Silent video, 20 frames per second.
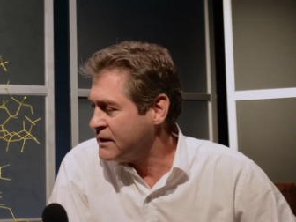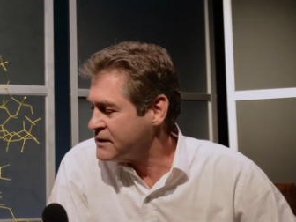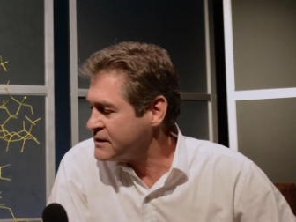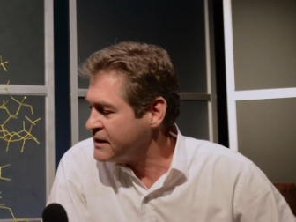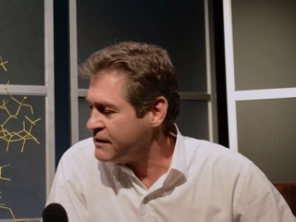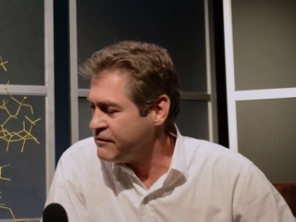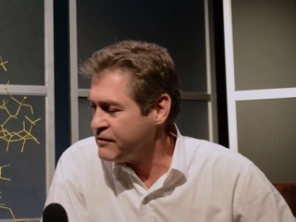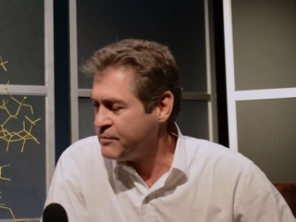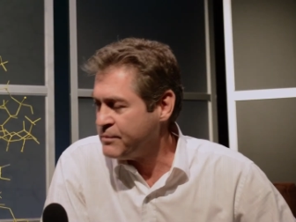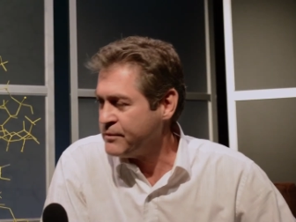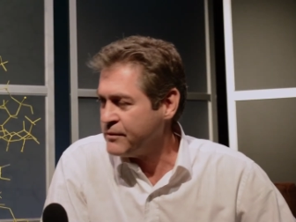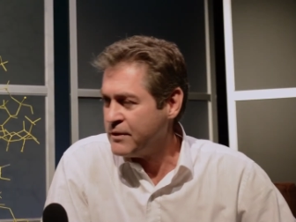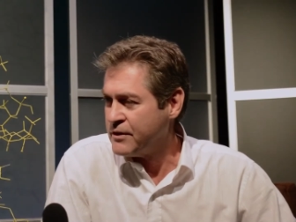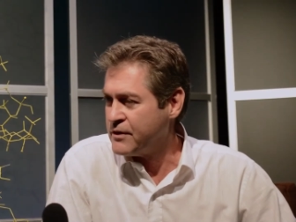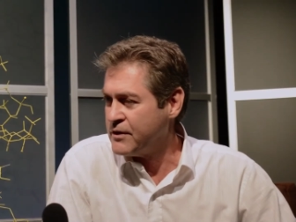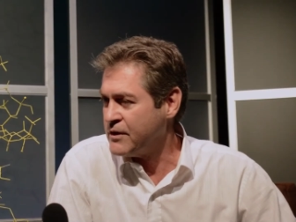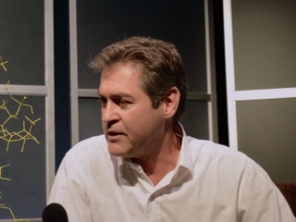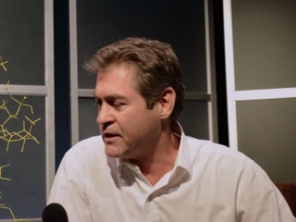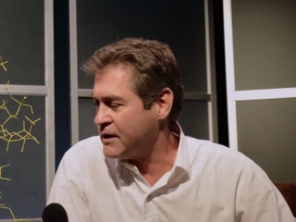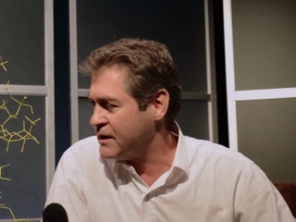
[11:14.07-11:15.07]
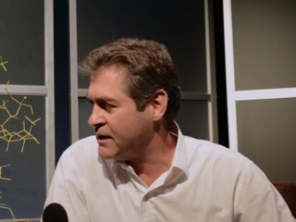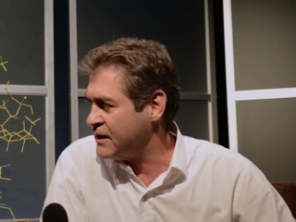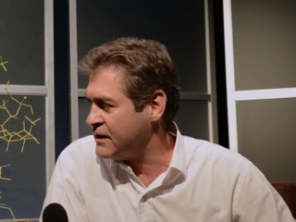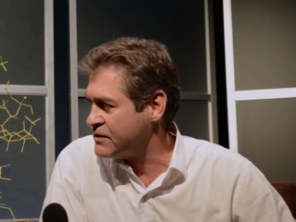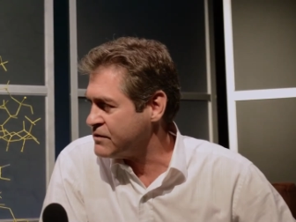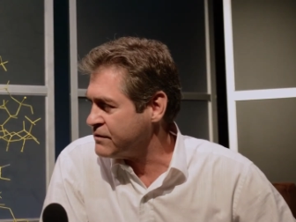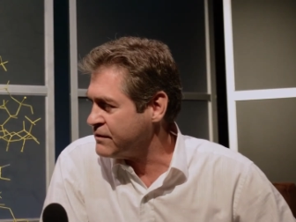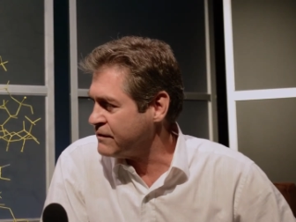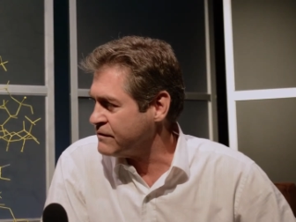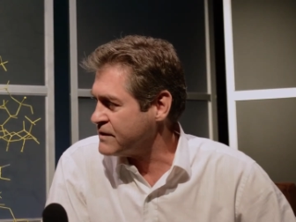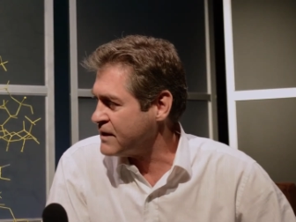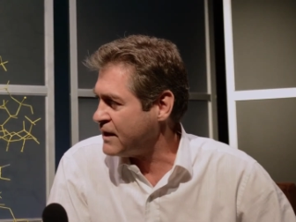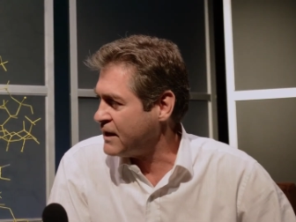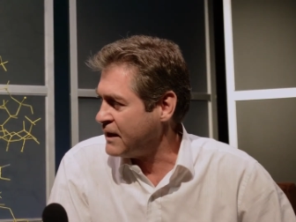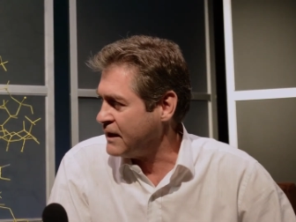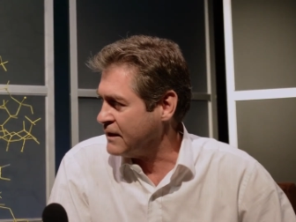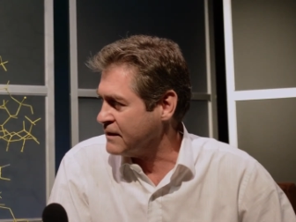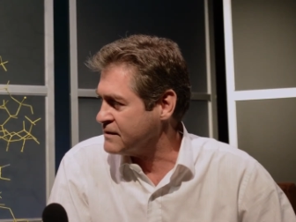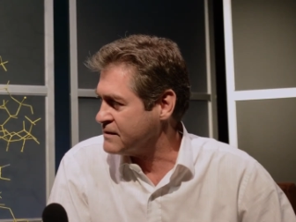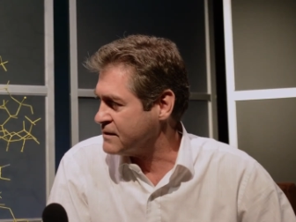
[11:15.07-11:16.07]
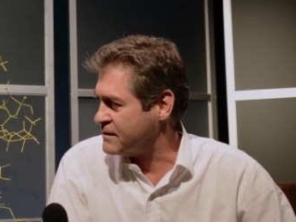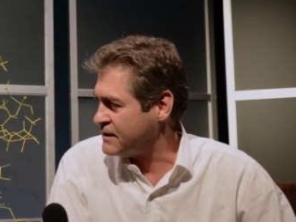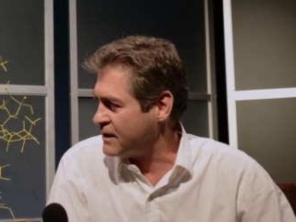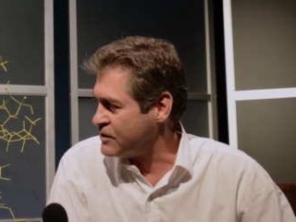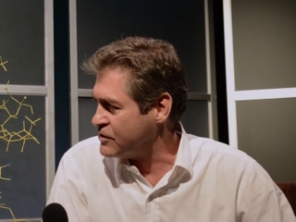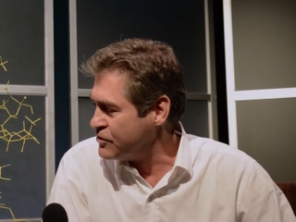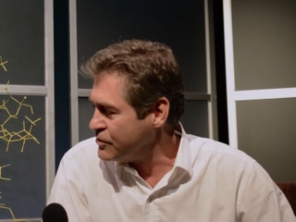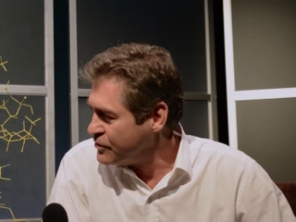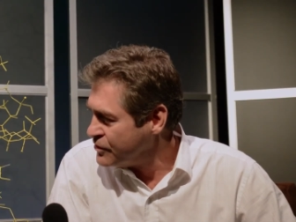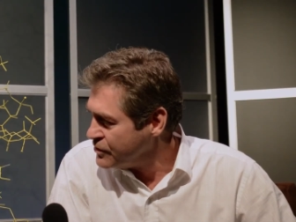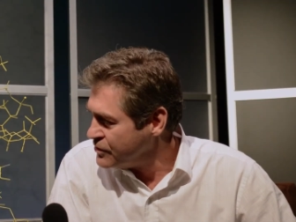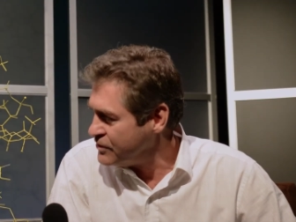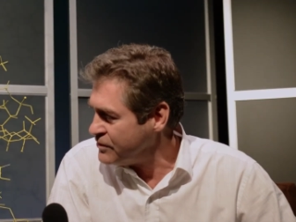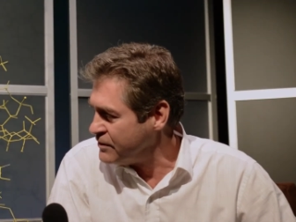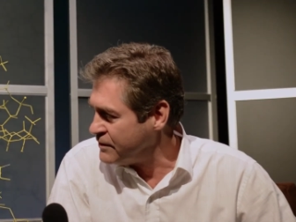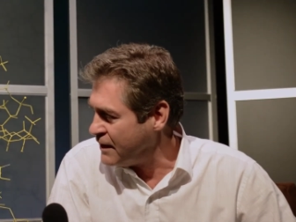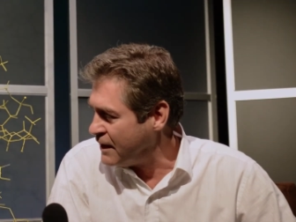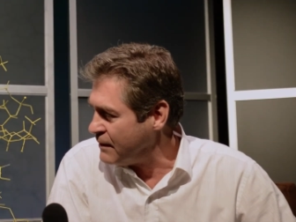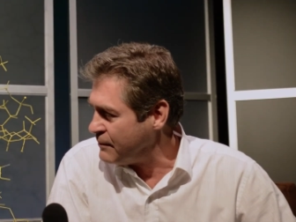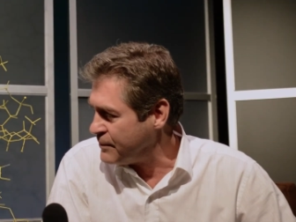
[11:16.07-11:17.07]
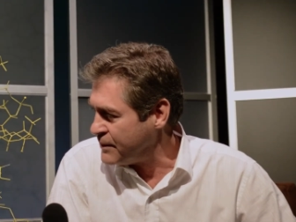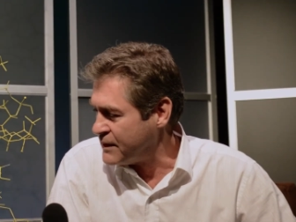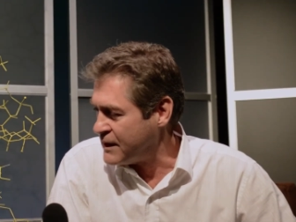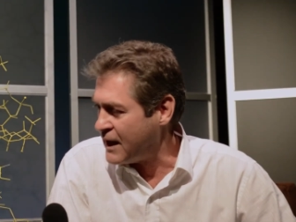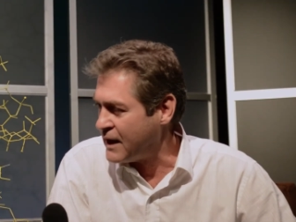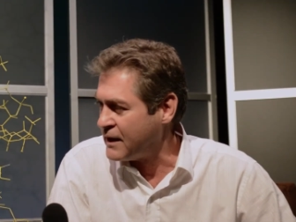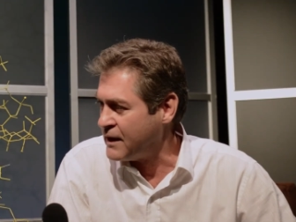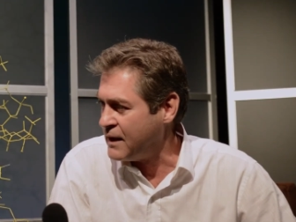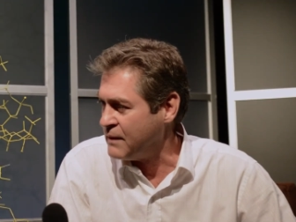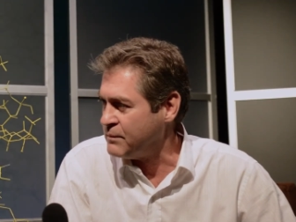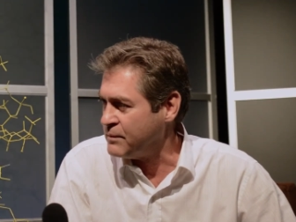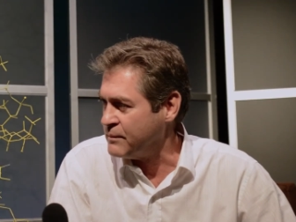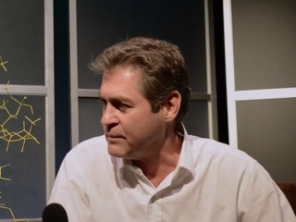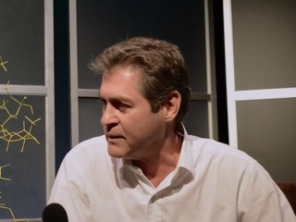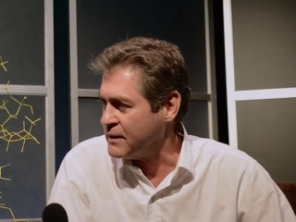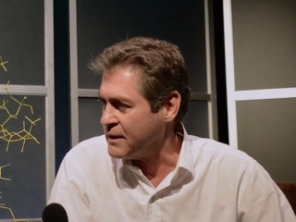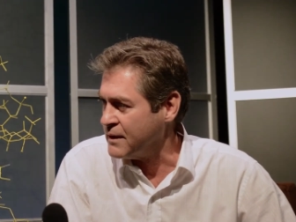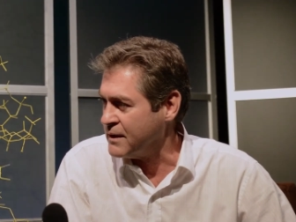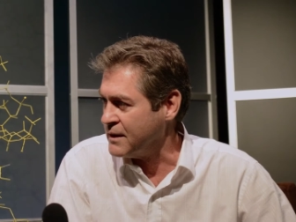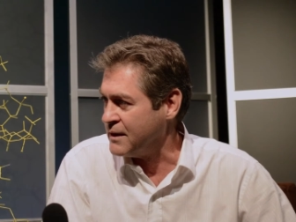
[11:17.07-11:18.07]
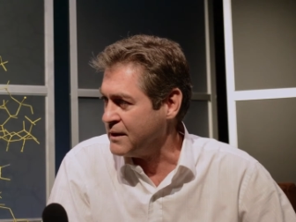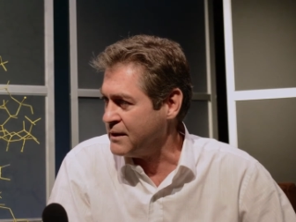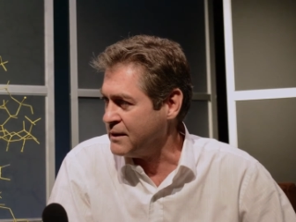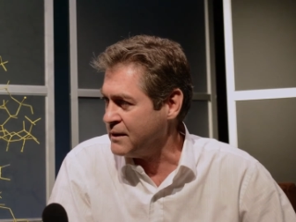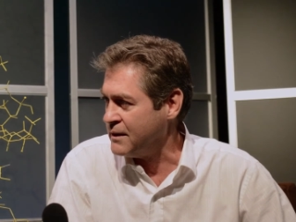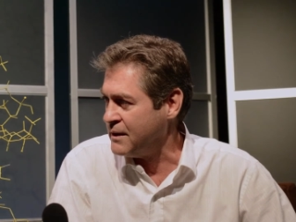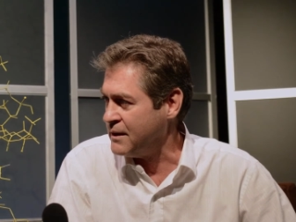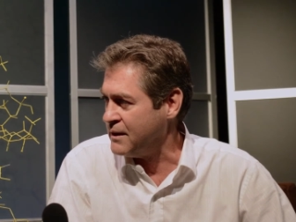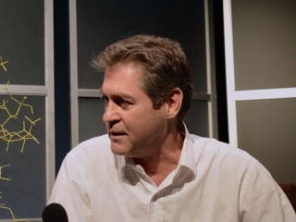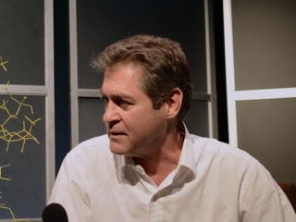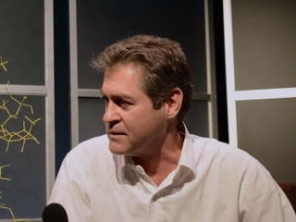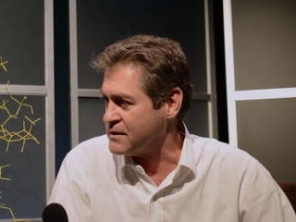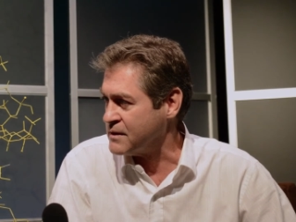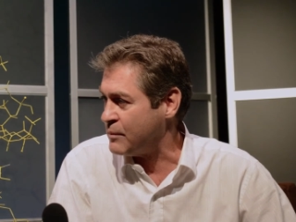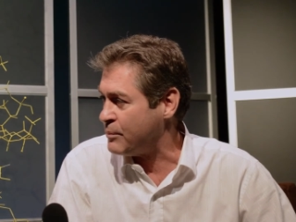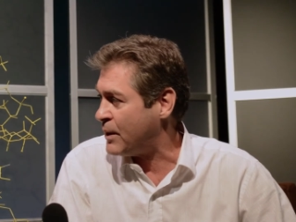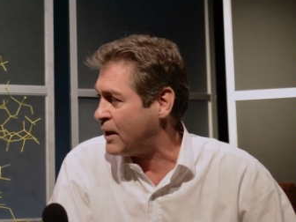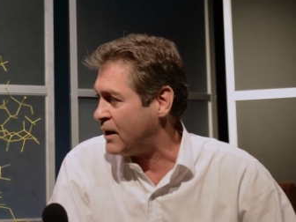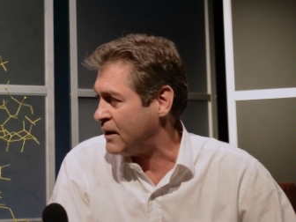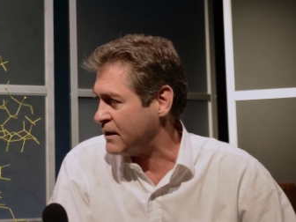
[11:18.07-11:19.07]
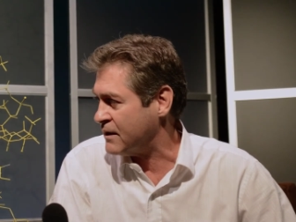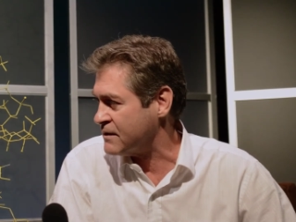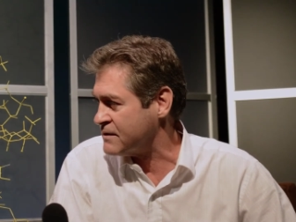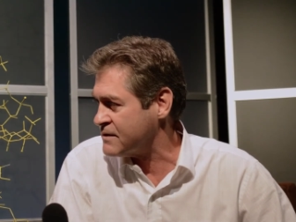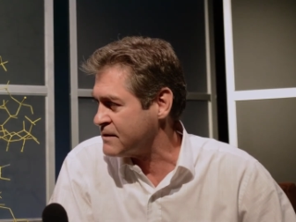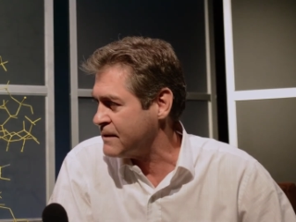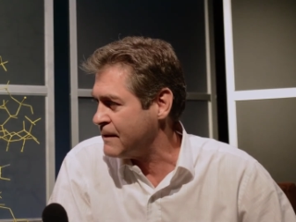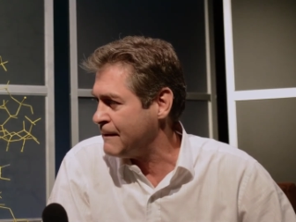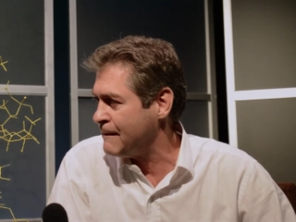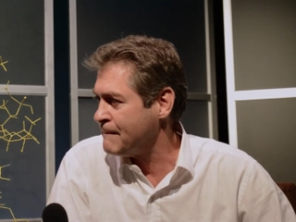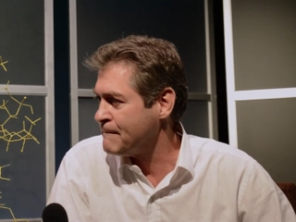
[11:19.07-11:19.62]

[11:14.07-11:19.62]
It's never occurred in the history of science that you could do that, but that capability is upon us.